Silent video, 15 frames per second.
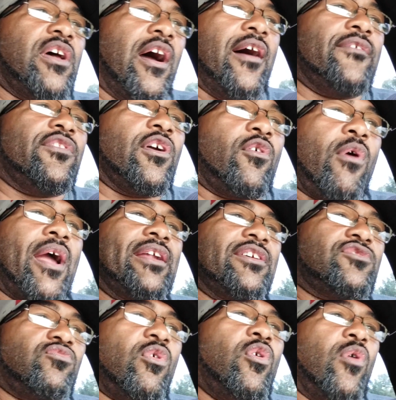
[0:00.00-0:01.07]
of the greatest
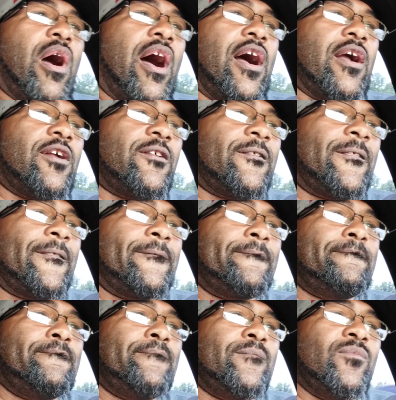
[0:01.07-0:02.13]
Ruwach.
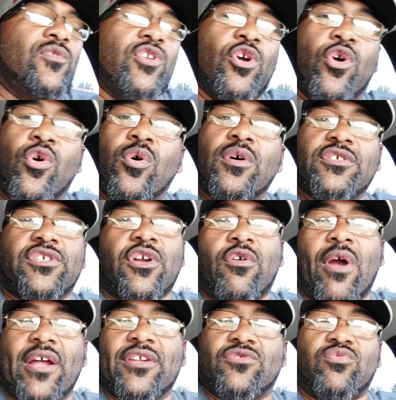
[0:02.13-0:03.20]
YaHuWah is the
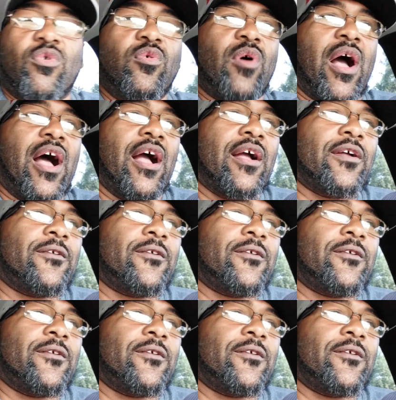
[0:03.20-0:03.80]
greatest Ruwach.